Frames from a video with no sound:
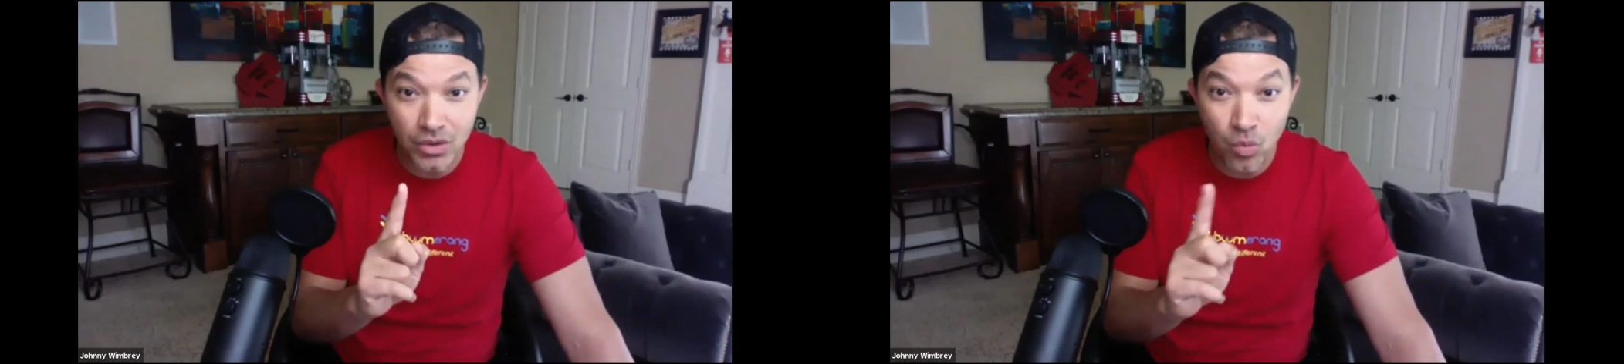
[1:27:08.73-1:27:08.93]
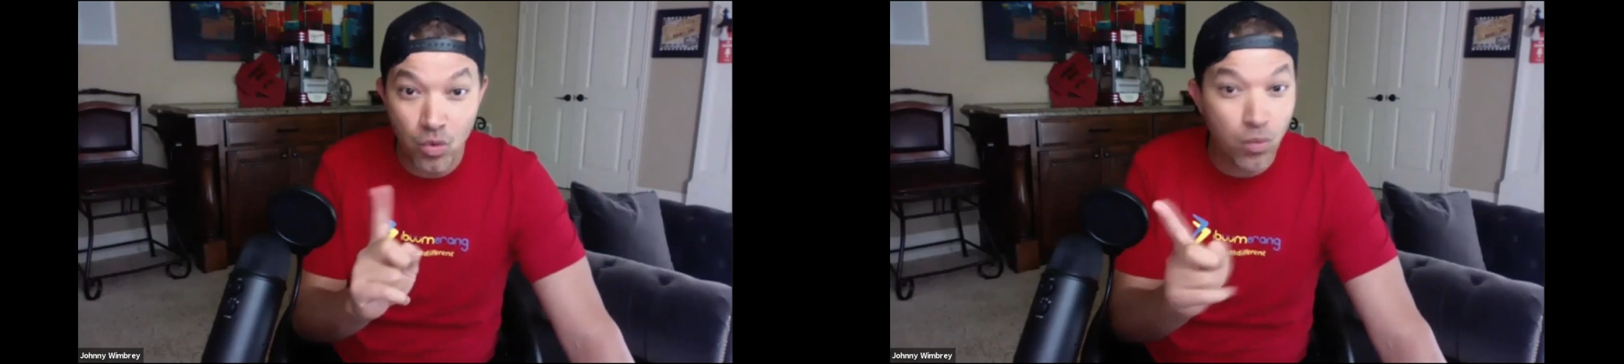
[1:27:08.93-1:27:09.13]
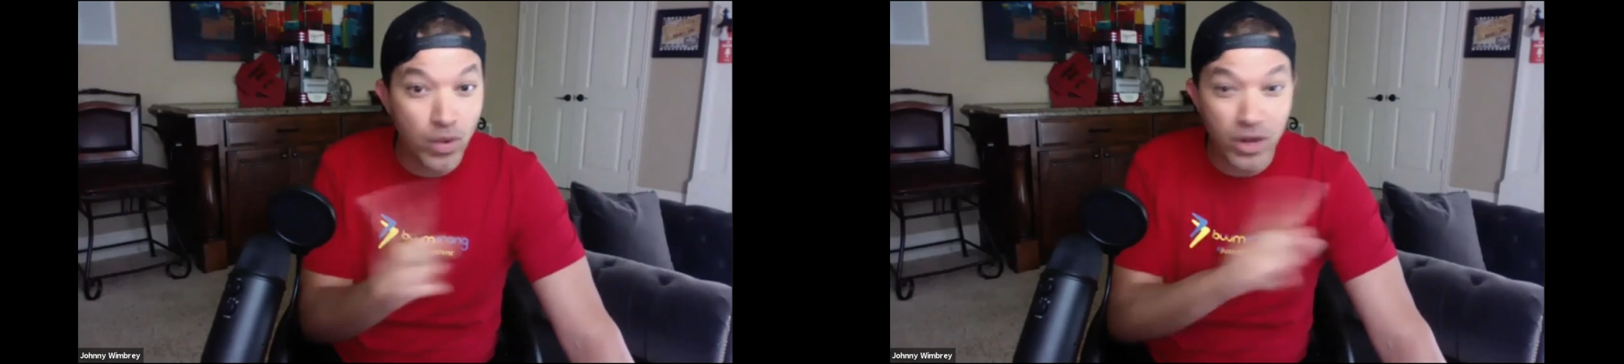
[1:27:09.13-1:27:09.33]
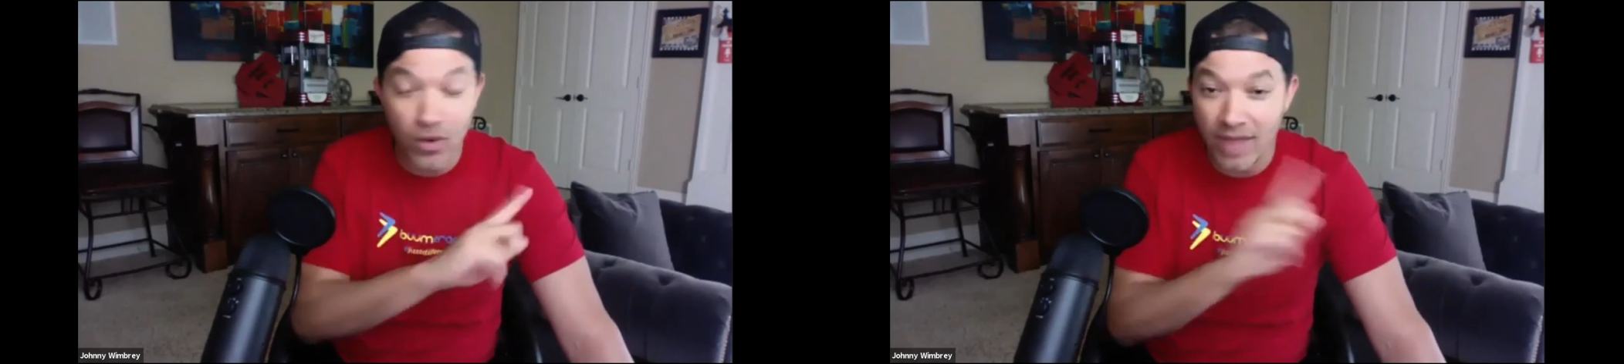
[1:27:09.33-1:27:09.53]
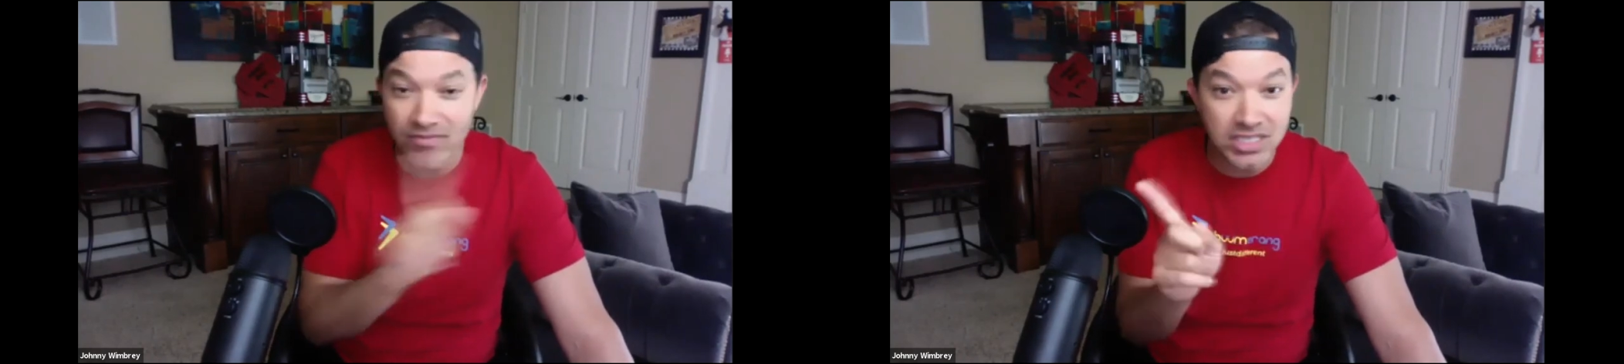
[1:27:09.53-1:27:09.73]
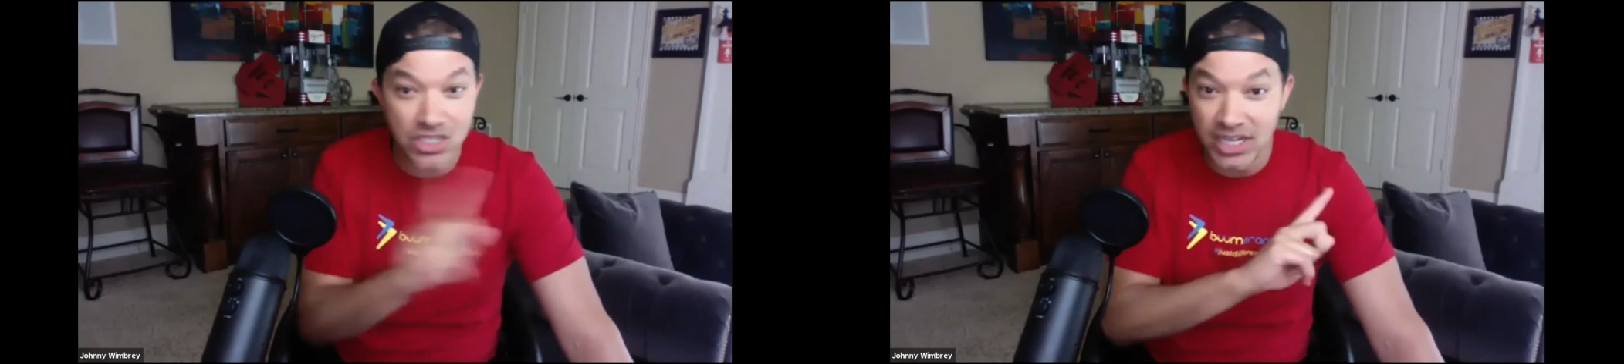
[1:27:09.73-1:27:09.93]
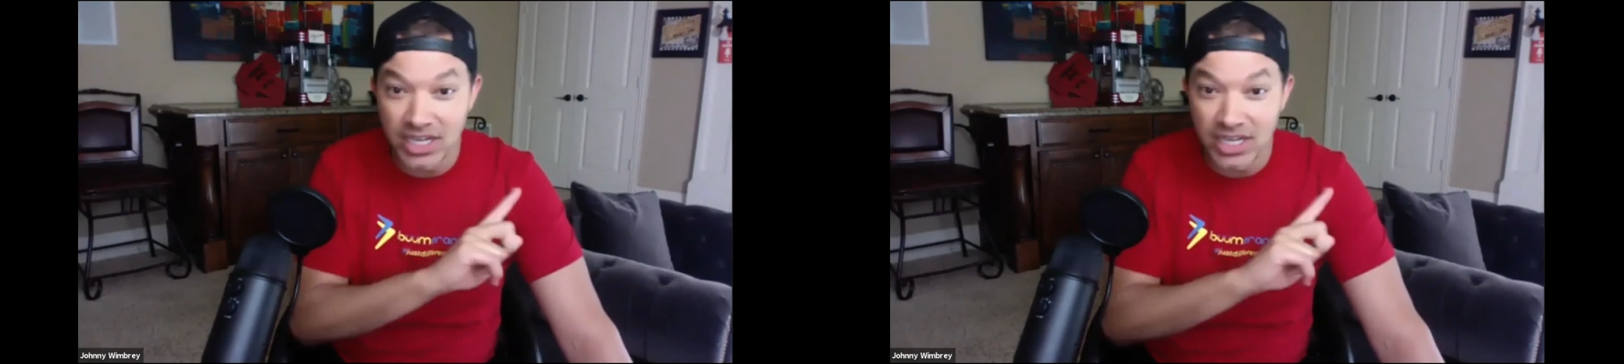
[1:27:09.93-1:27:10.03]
where we don't have to teach